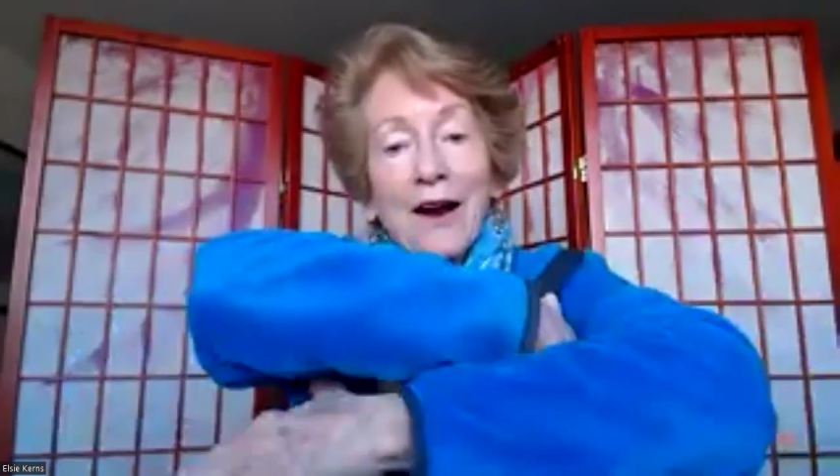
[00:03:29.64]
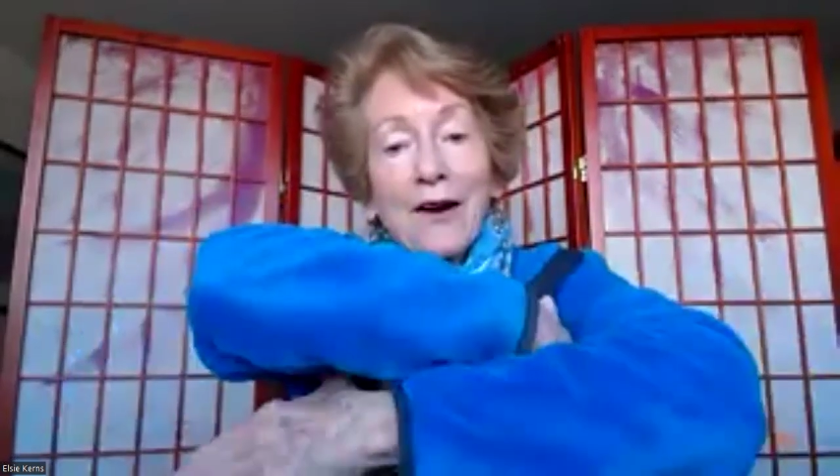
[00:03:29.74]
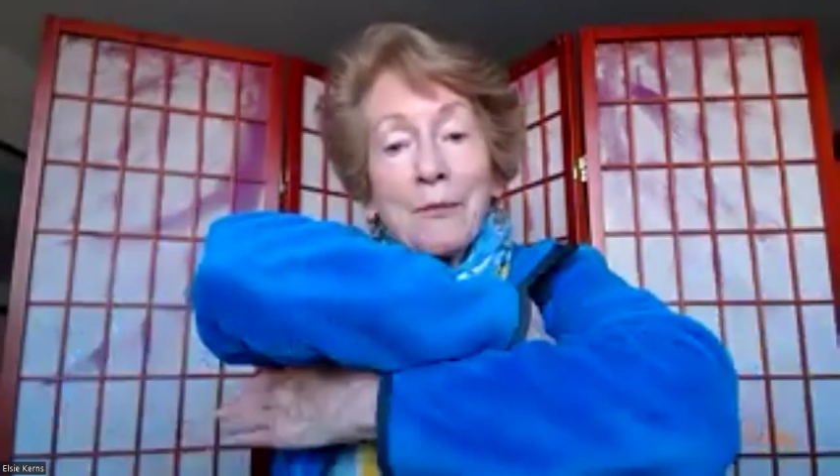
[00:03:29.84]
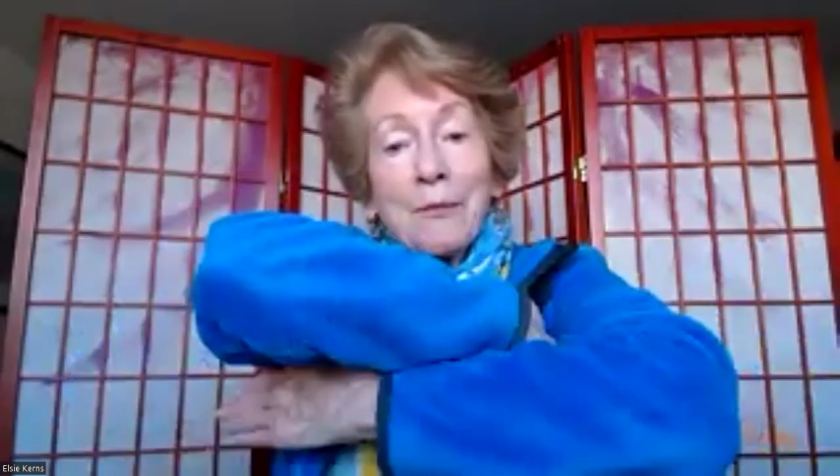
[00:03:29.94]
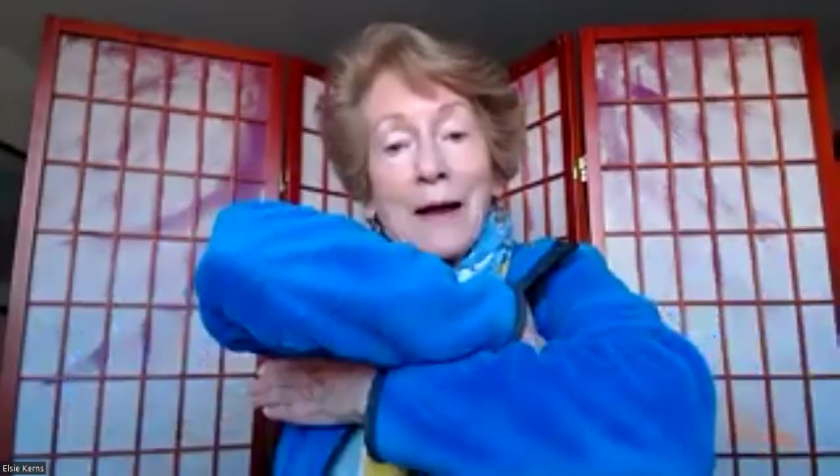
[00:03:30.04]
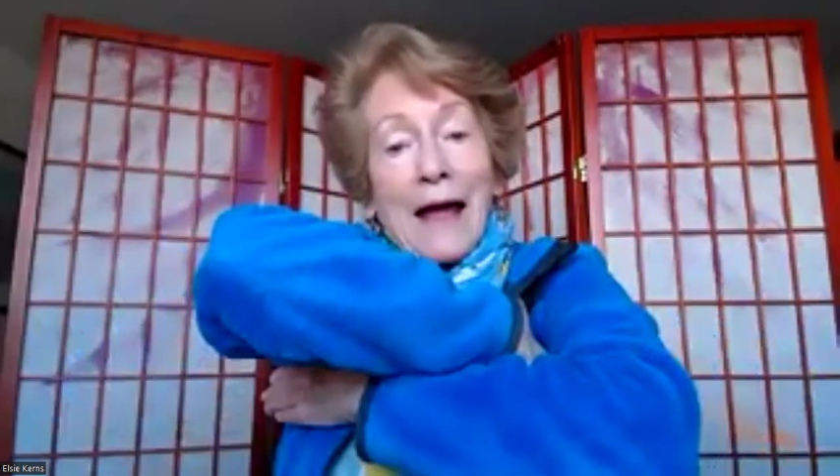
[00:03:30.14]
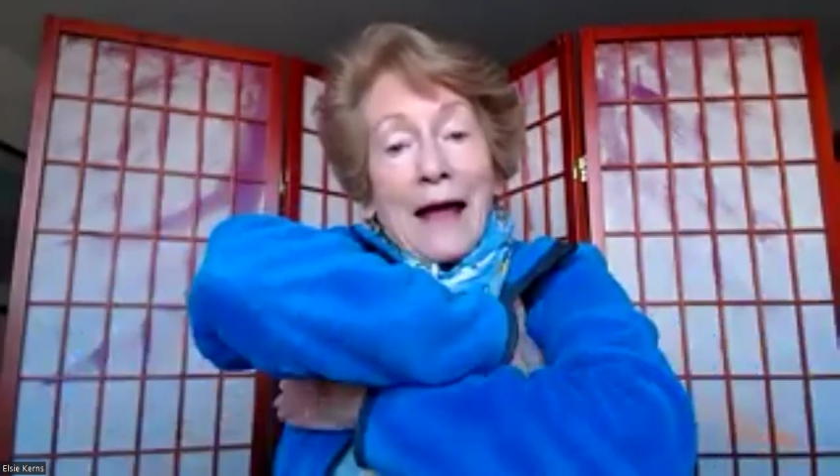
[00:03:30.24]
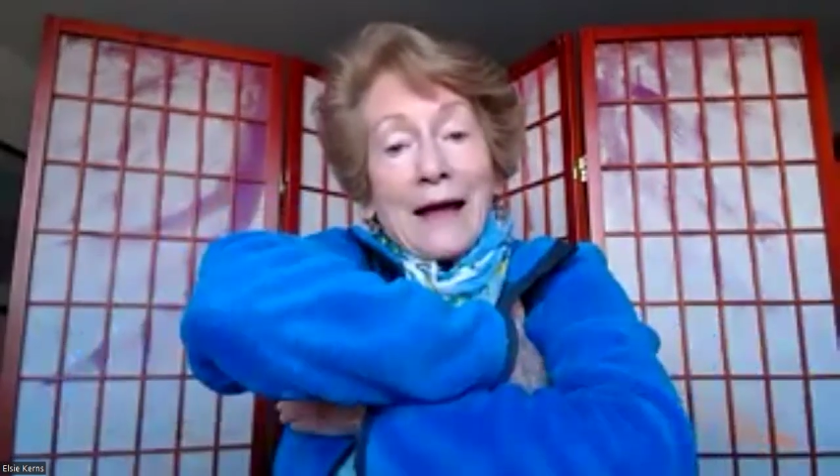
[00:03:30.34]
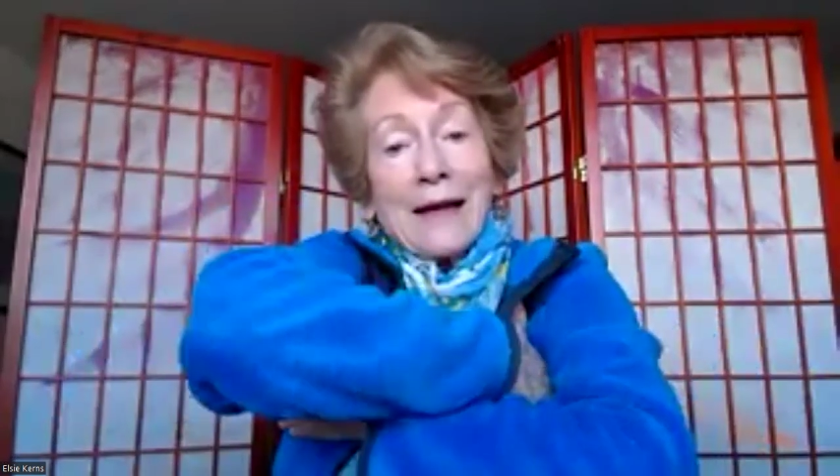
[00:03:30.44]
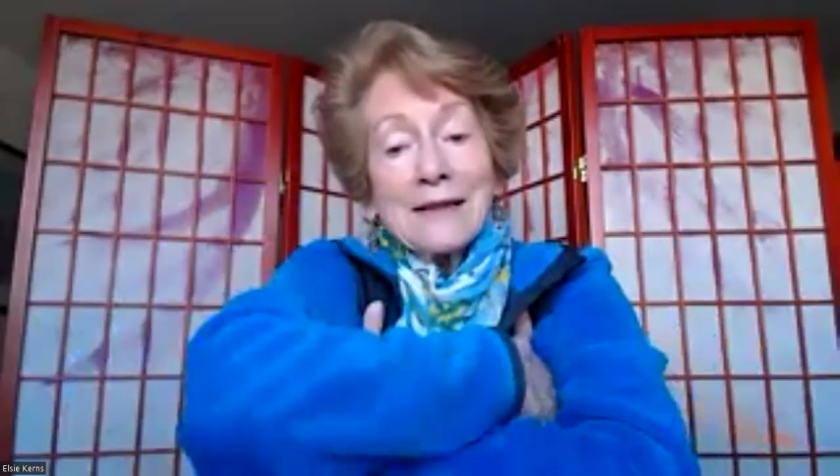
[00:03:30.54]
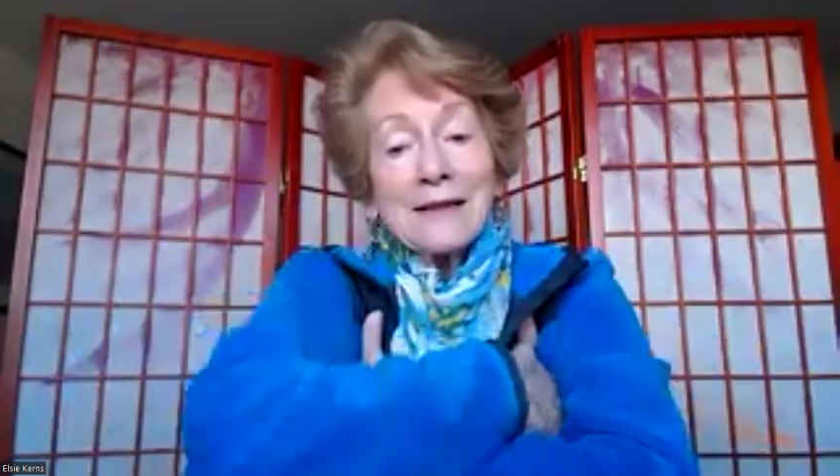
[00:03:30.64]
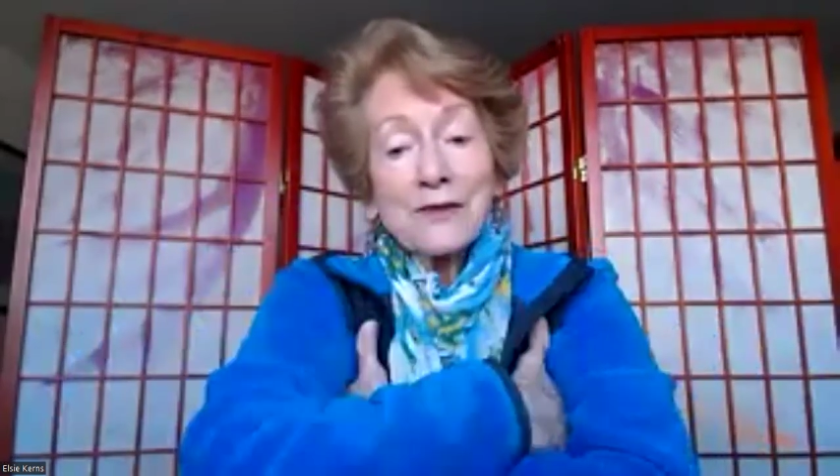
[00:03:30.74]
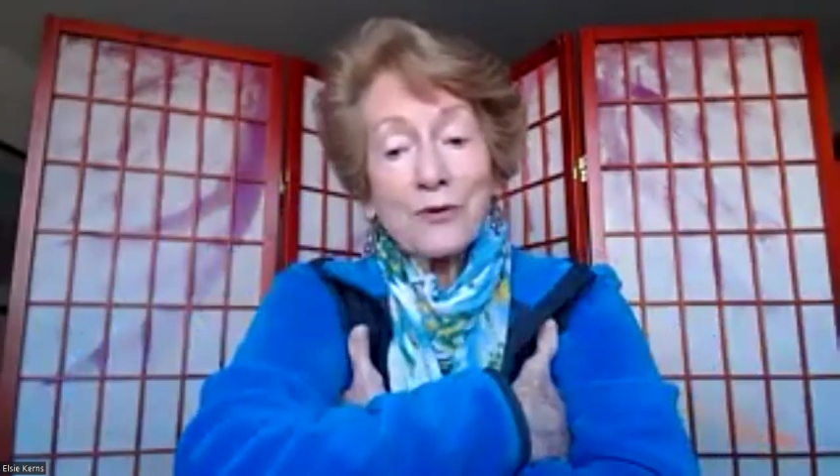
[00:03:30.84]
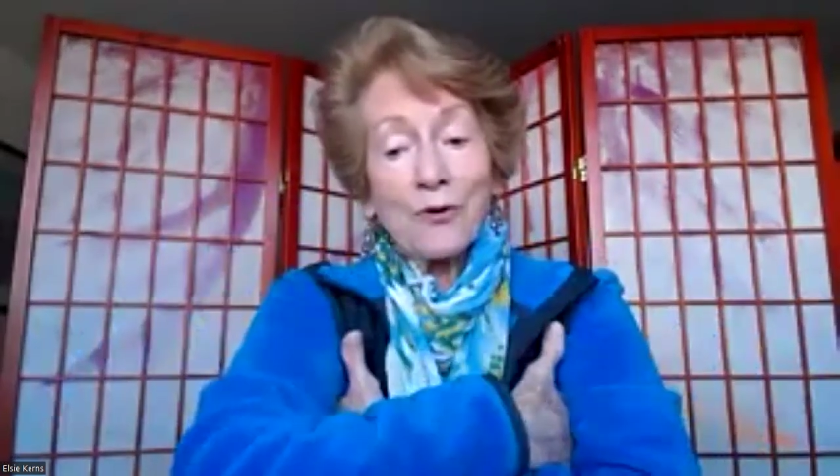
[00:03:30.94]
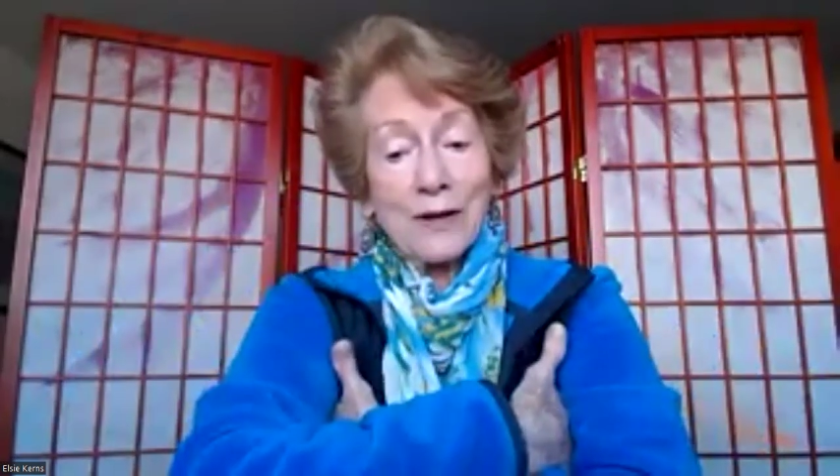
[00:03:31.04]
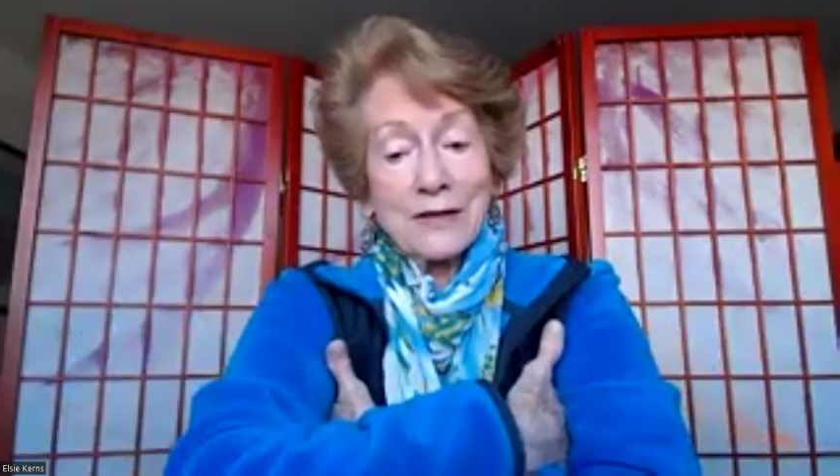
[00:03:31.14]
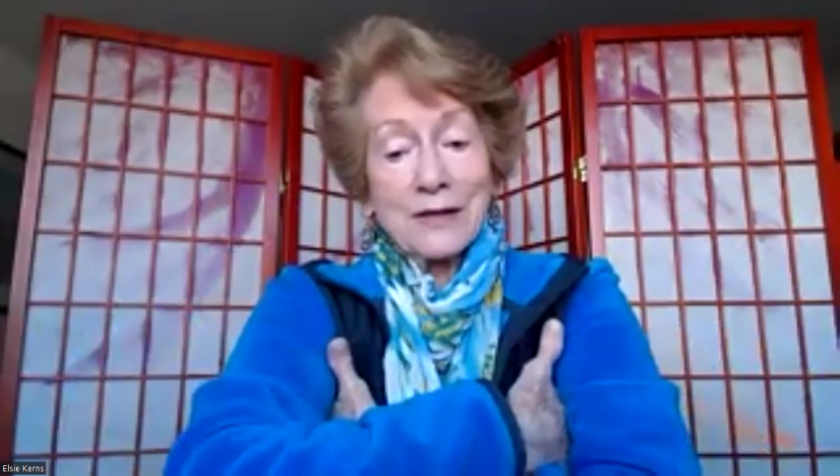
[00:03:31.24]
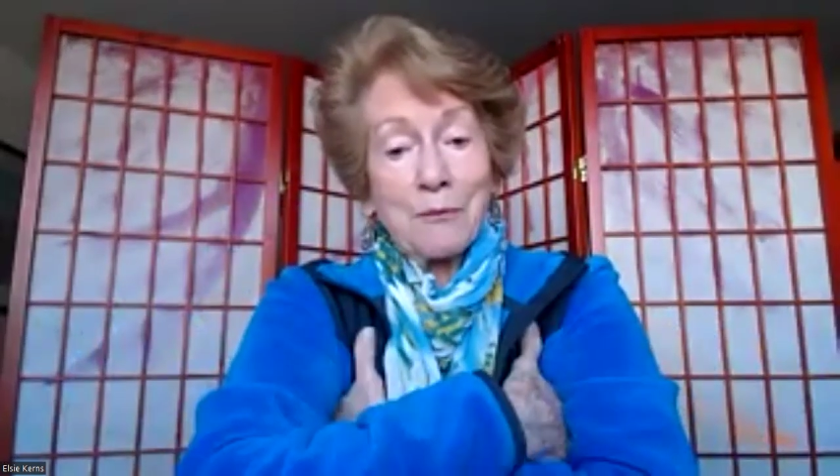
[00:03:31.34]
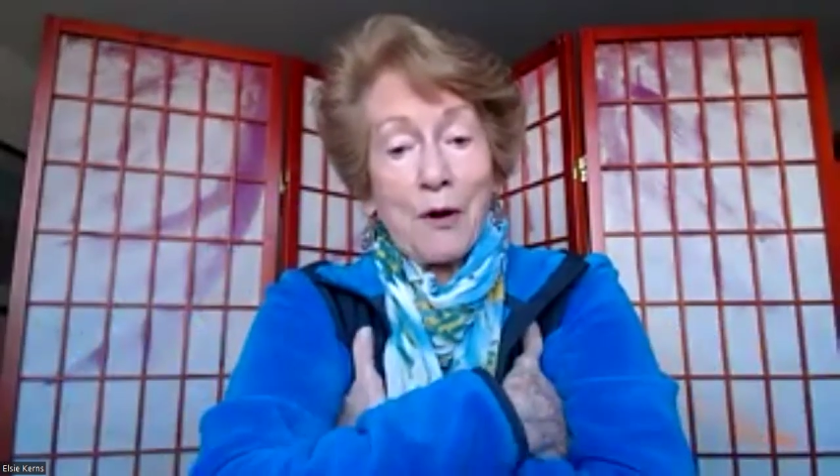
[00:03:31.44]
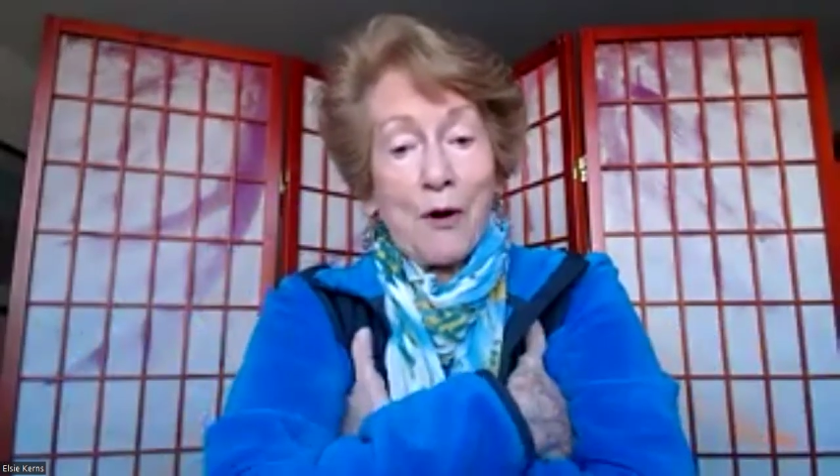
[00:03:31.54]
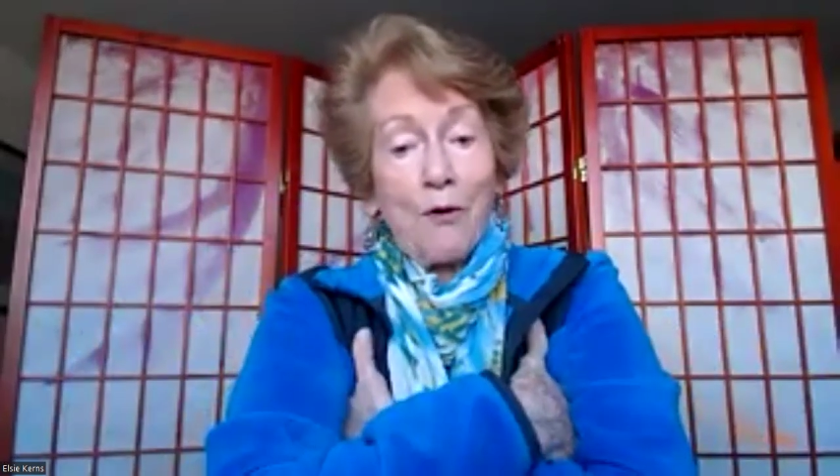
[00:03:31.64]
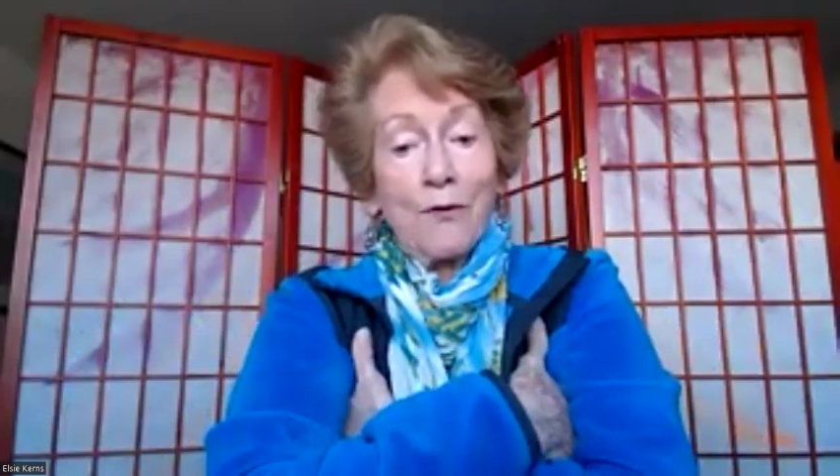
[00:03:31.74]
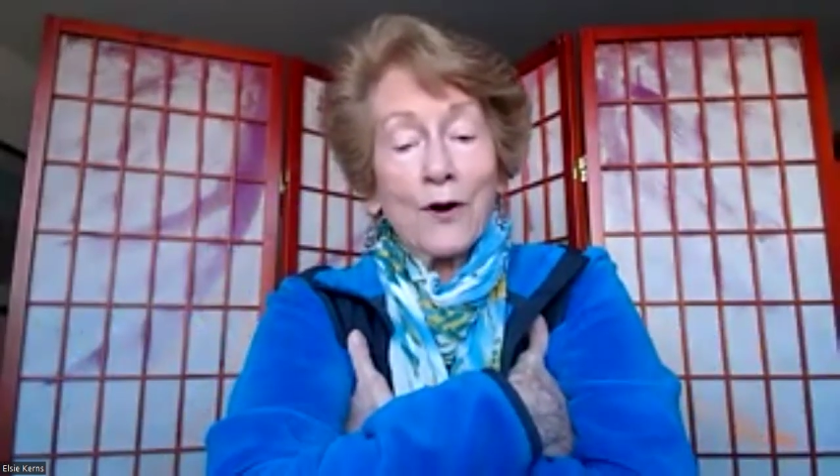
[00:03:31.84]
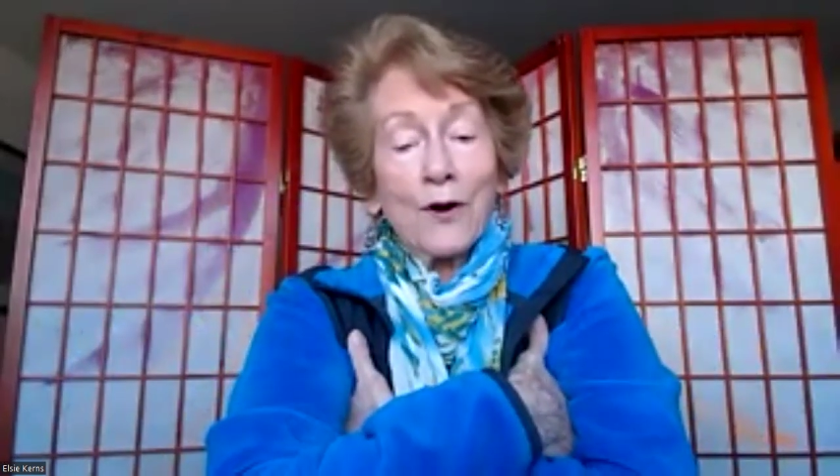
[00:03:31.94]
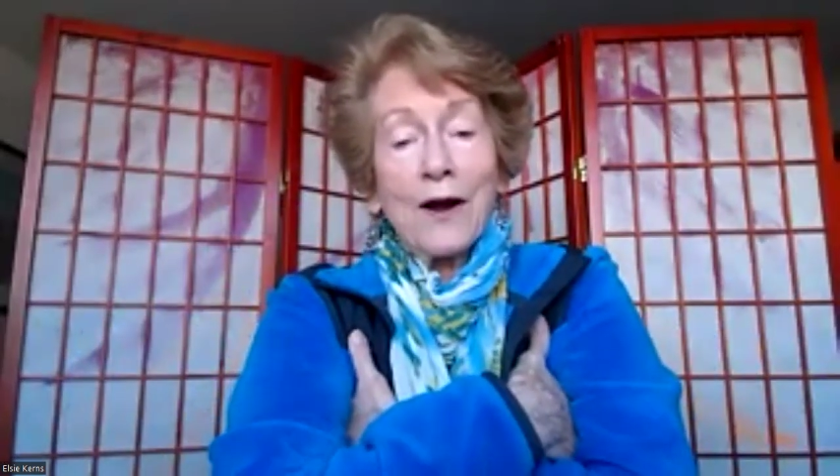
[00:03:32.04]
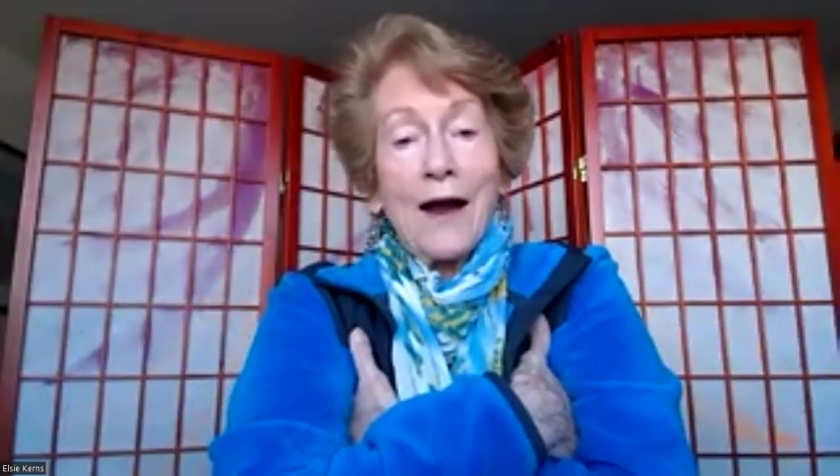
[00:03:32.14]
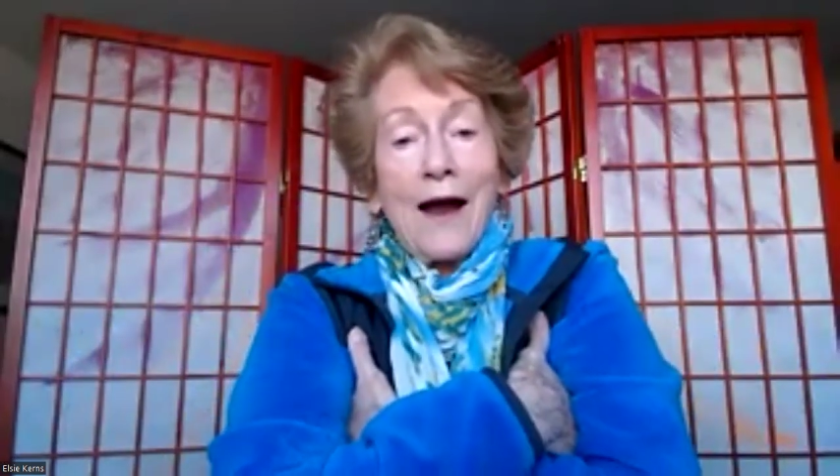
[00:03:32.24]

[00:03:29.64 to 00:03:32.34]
our hands, cross them over.